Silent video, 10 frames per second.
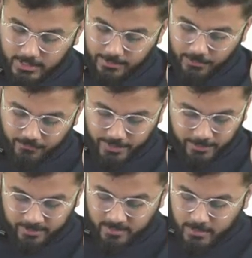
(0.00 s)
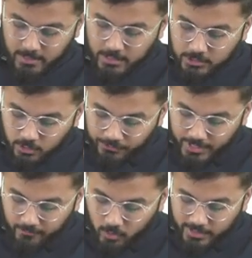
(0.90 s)
Lippan, very good. So we
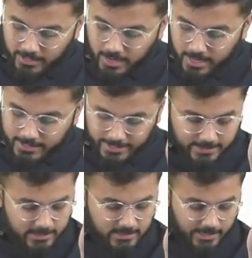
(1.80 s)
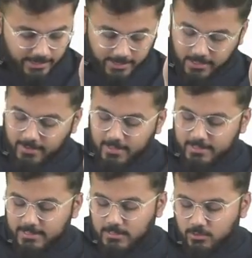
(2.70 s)
have got an artery in the center.
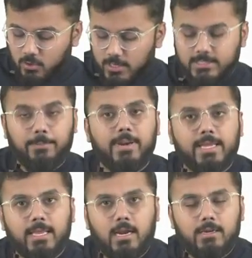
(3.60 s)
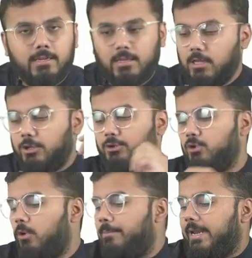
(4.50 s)
This is called as a brachial artery. You
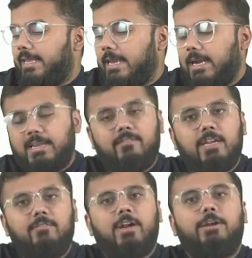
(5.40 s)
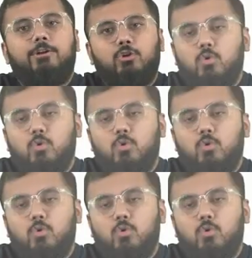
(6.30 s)
know, brachial artery will divide into